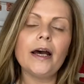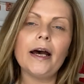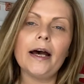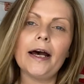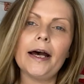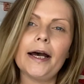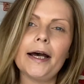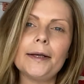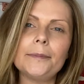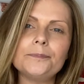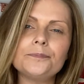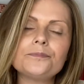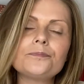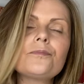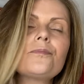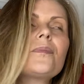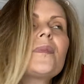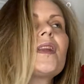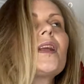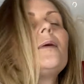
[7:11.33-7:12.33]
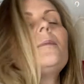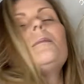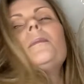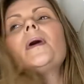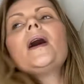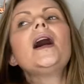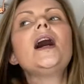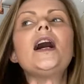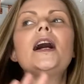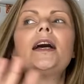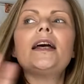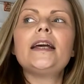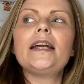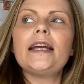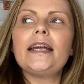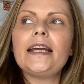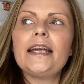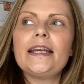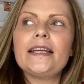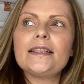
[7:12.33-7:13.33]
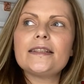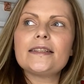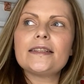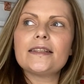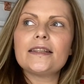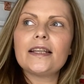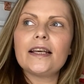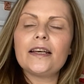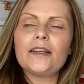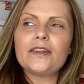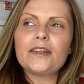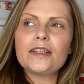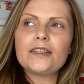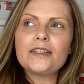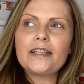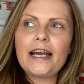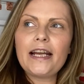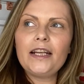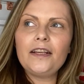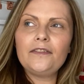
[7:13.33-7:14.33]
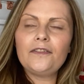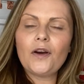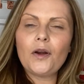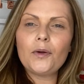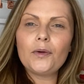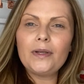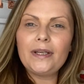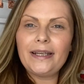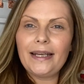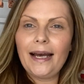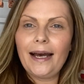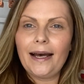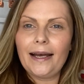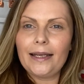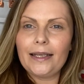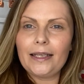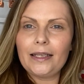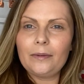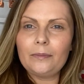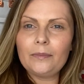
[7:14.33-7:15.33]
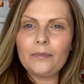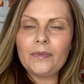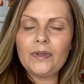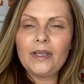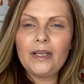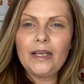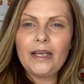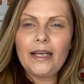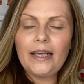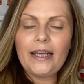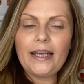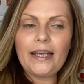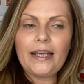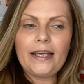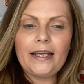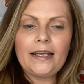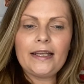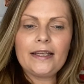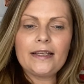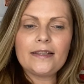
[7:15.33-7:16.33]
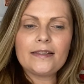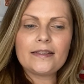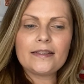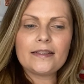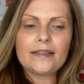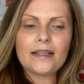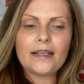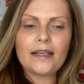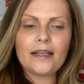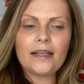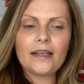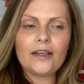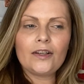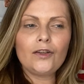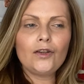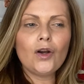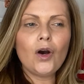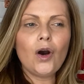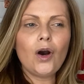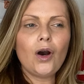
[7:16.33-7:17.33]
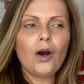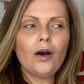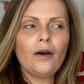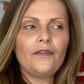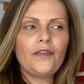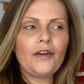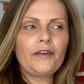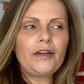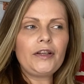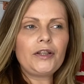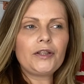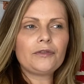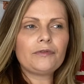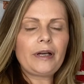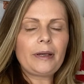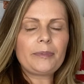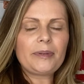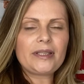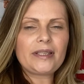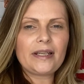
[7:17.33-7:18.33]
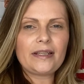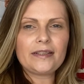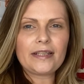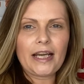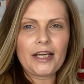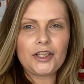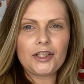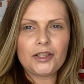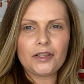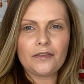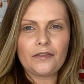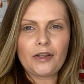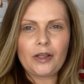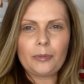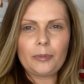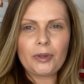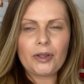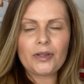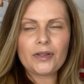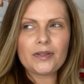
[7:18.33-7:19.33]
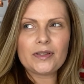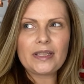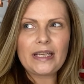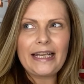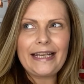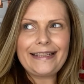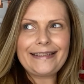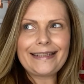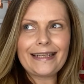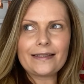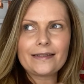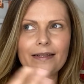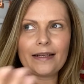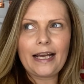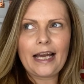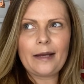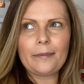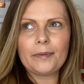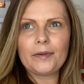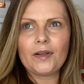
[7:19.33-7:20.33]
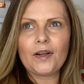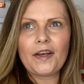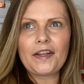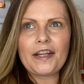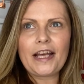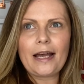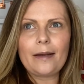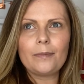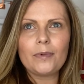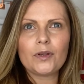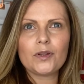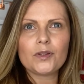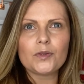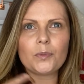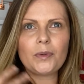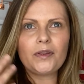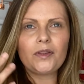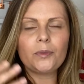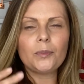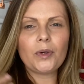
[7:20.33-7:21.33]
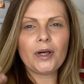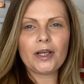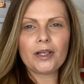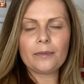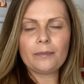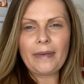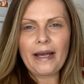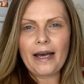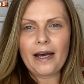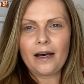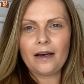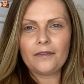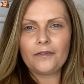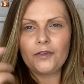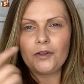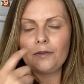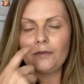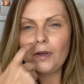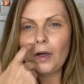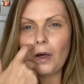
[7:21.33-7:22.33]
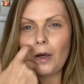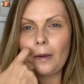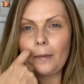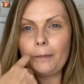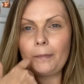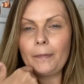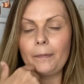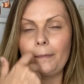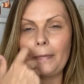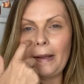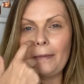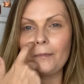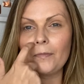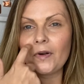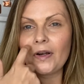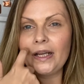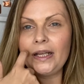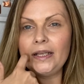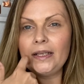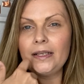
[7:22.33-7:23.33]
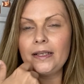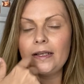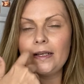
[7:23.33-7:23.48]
Um, but it's that the telephone game is not a very good representation of it because it doesn't happen like that because with the word of mouth you rely on memory